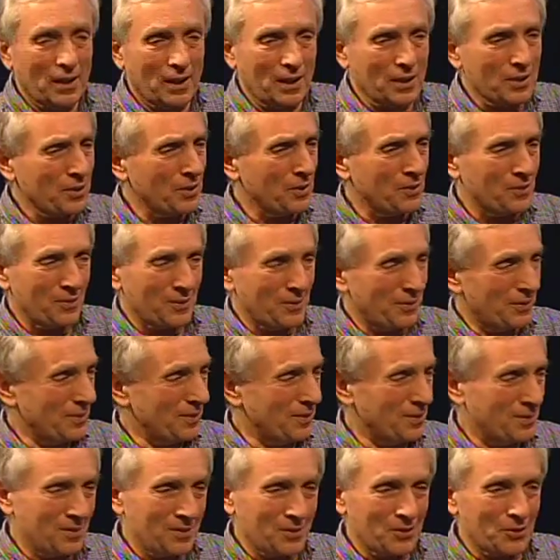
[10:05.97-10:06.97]
I said,
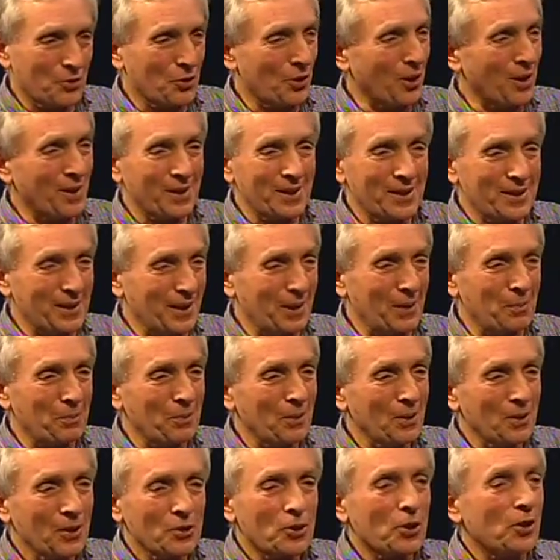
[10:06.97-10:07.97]
Johnny Depp?
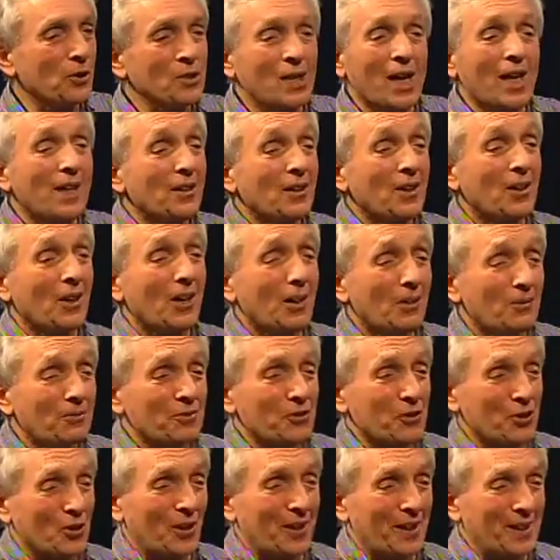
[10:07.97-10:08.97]
She goes, I
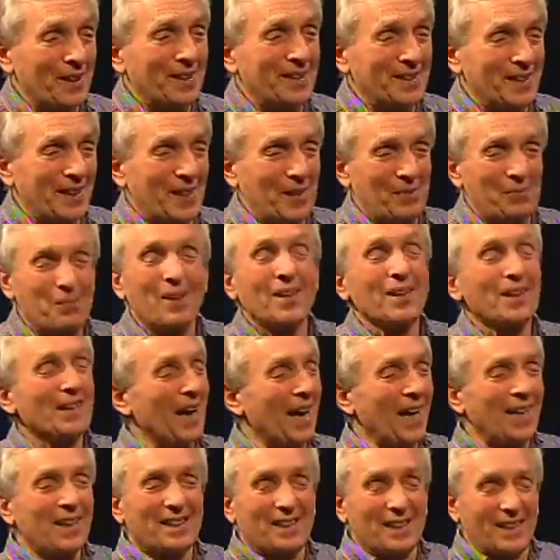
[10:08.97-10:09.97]
love Johnny Depp.
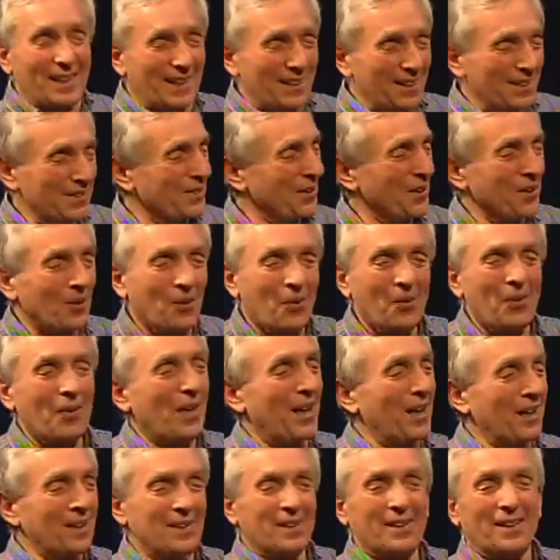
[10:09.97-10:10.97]
I can't, you know,
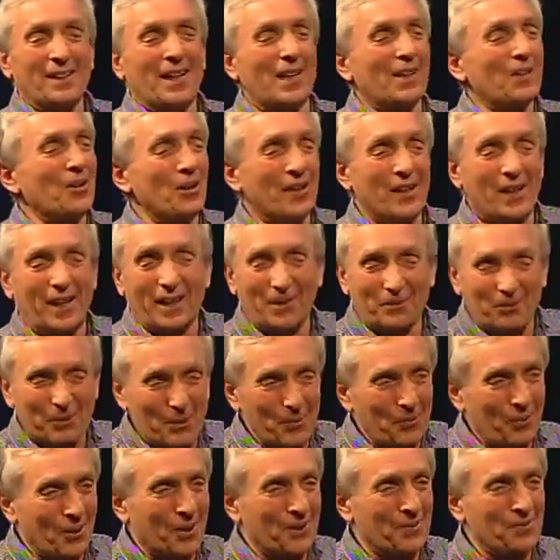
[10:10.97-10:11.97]
I, I go to
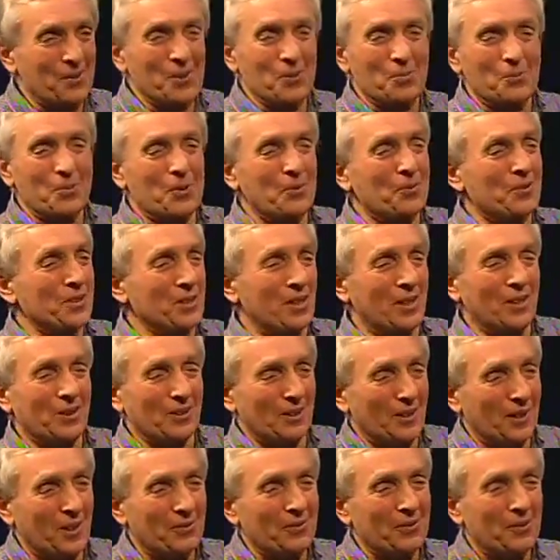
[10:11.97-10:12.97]
every one of his movies. I
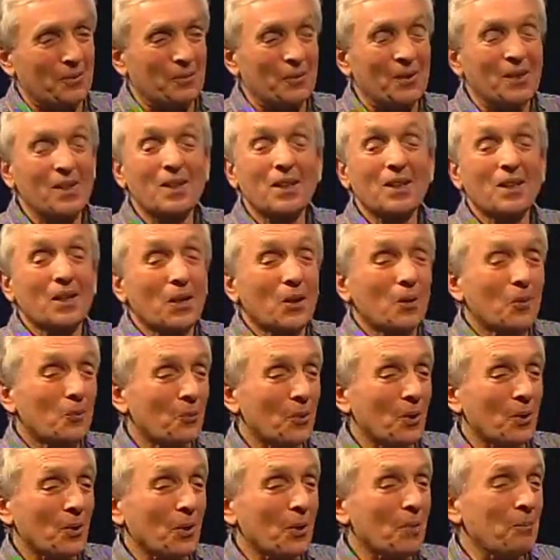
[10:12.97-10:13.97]
love him. Okay.
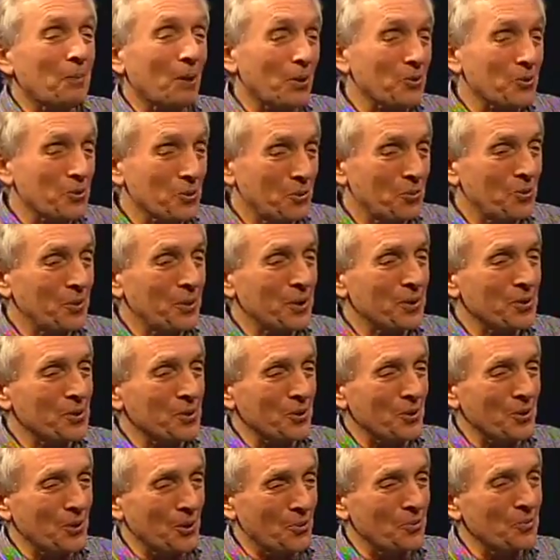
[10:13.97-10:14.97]
Well, about two years
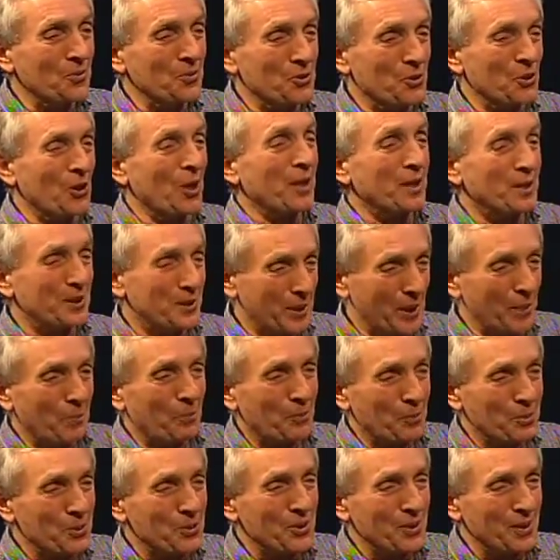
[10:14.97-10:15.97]
ago, Johnny
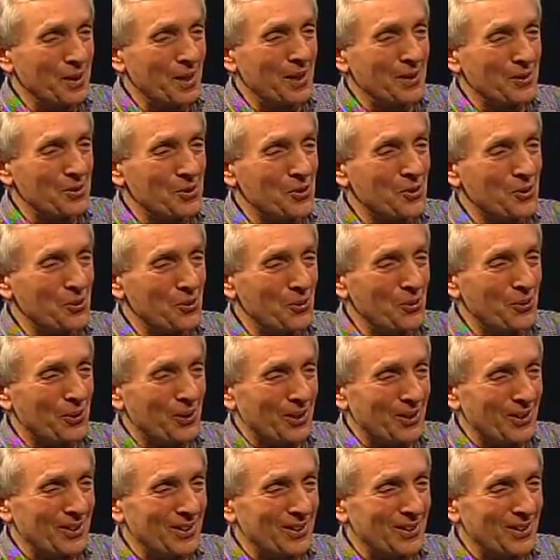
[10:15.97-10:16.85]
Depp was in our store.